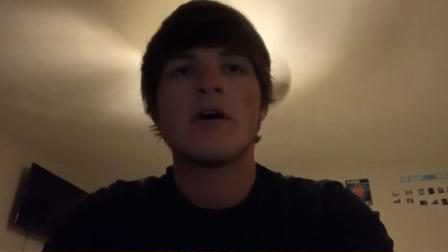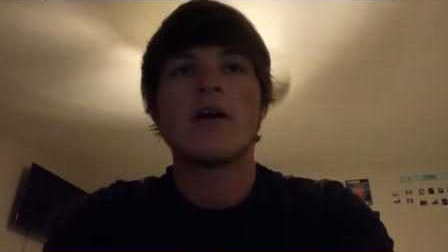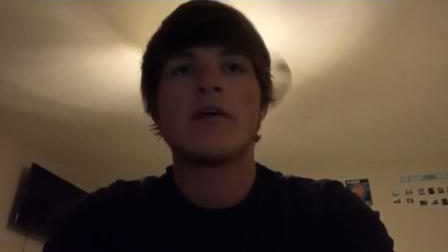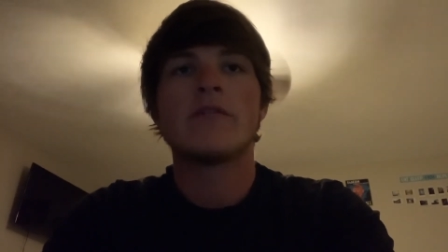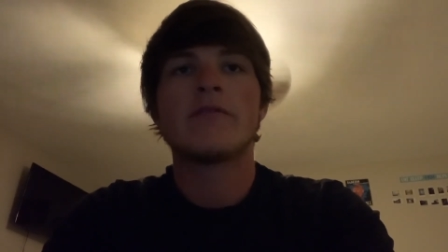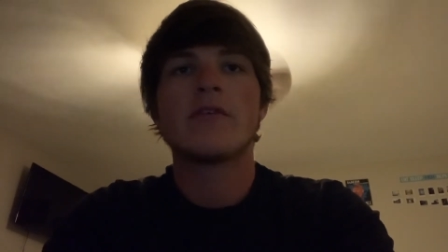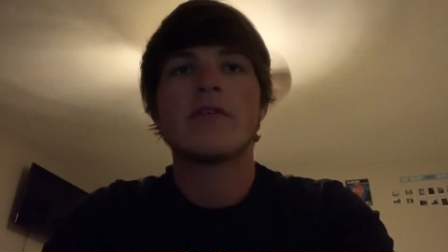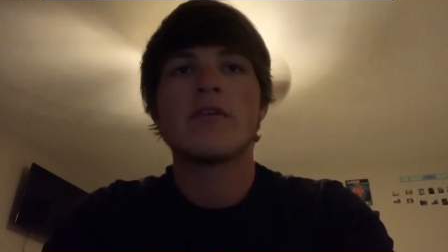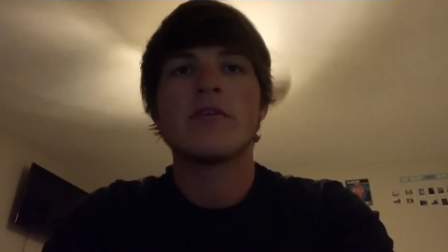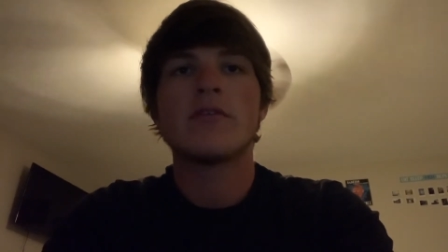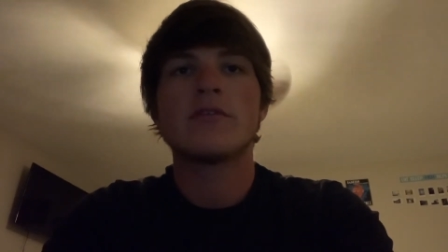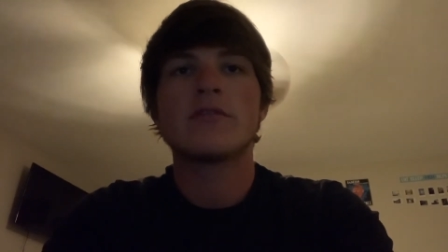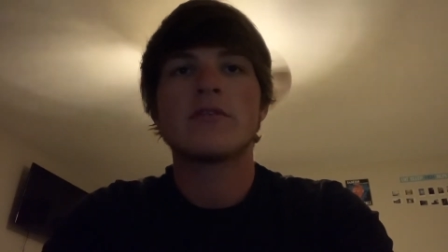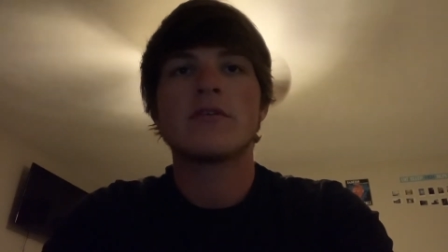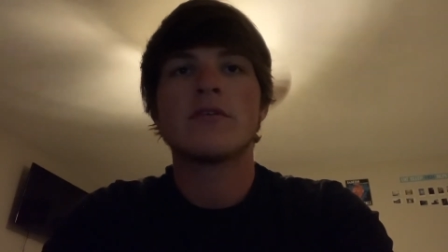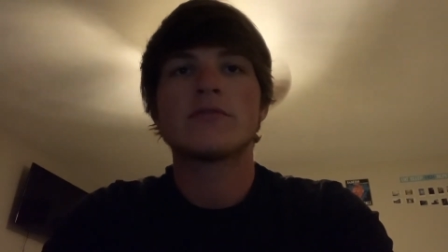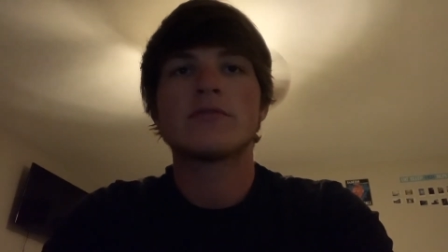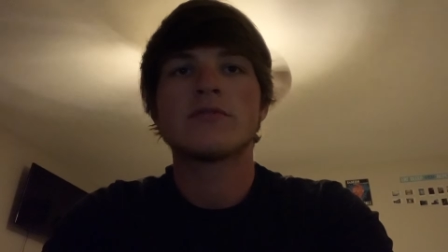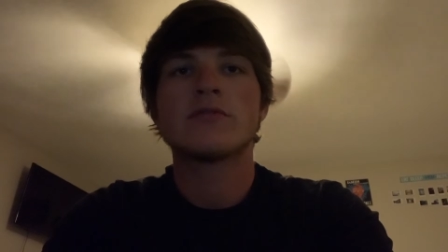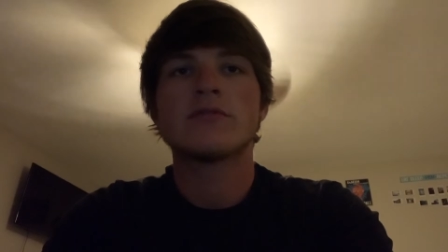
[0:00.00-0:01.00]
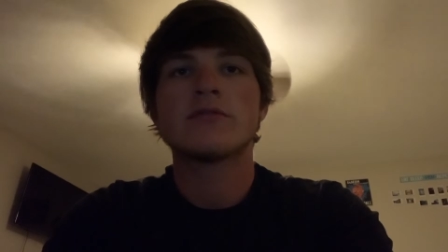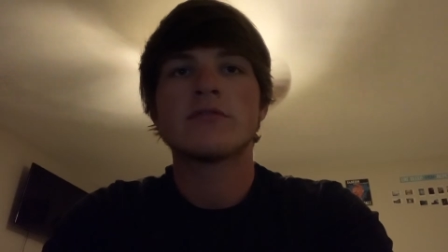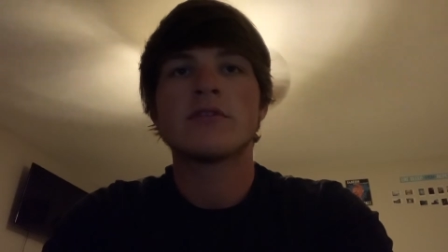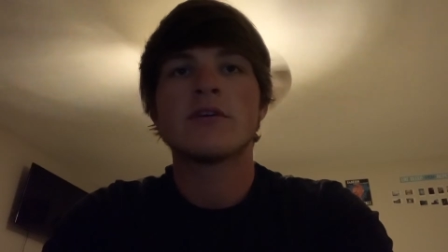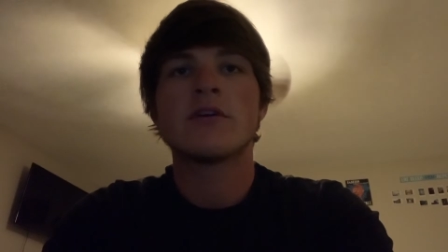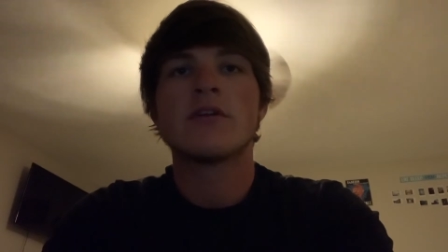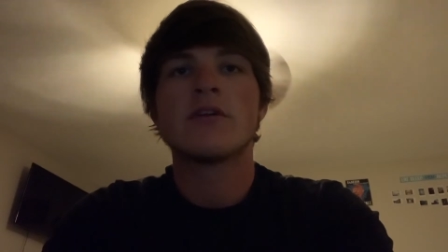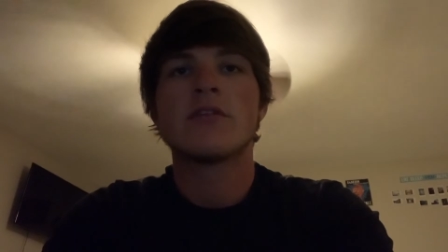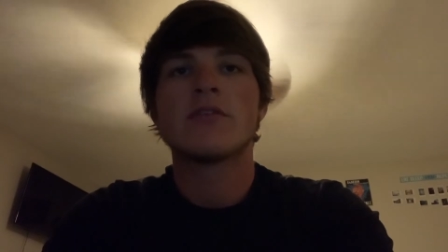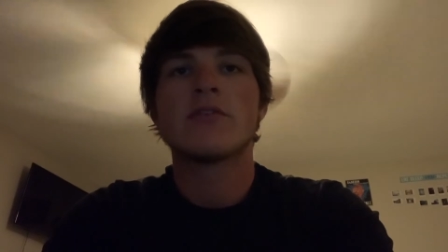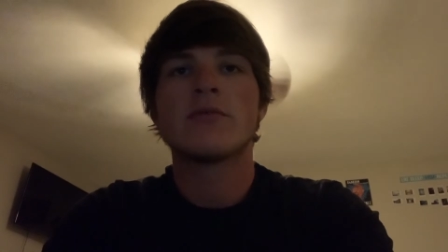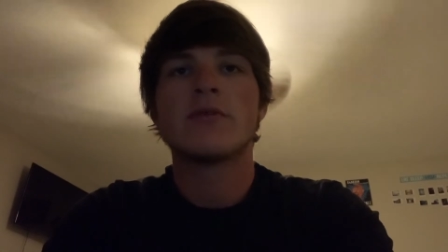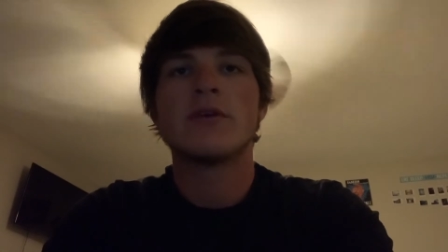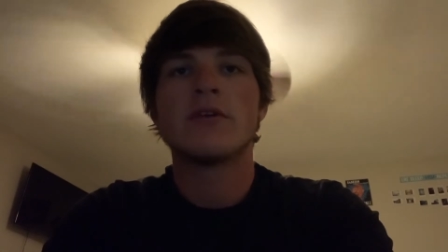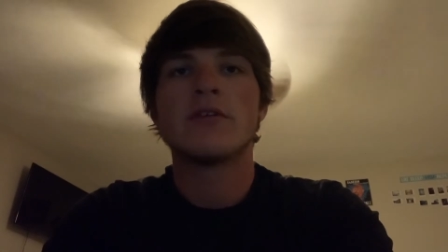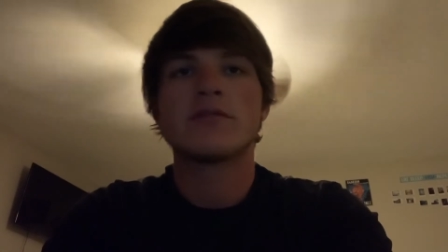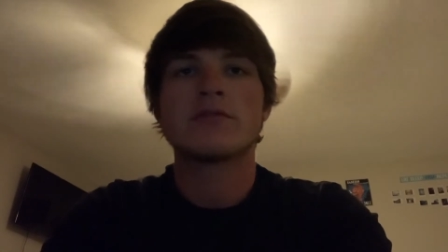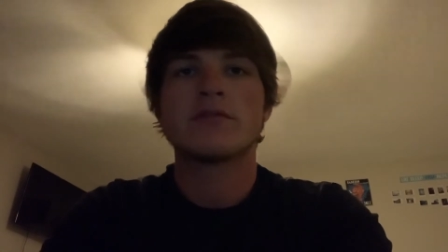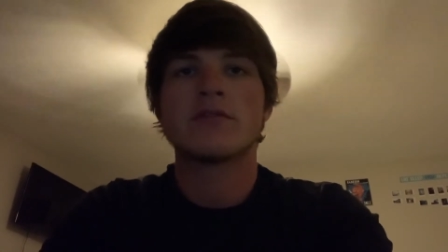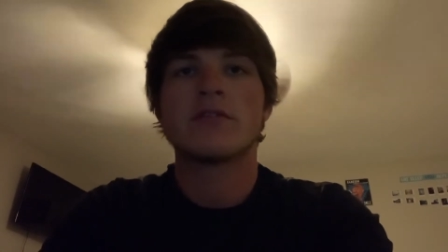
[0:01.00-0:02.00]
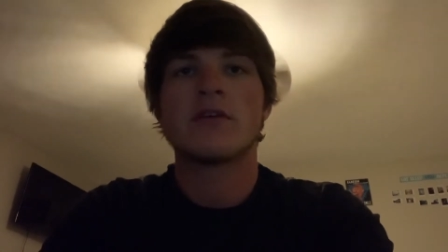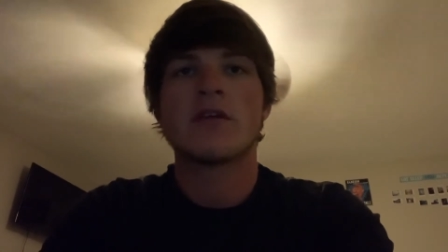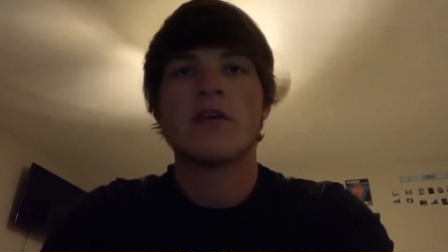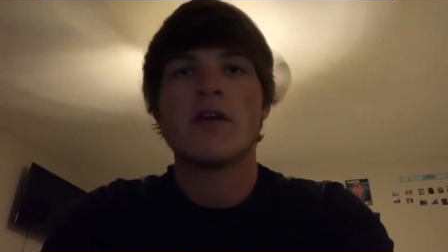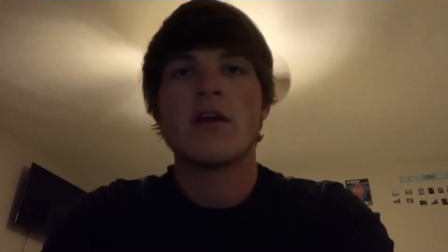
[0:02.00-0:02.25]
on various cultures through history.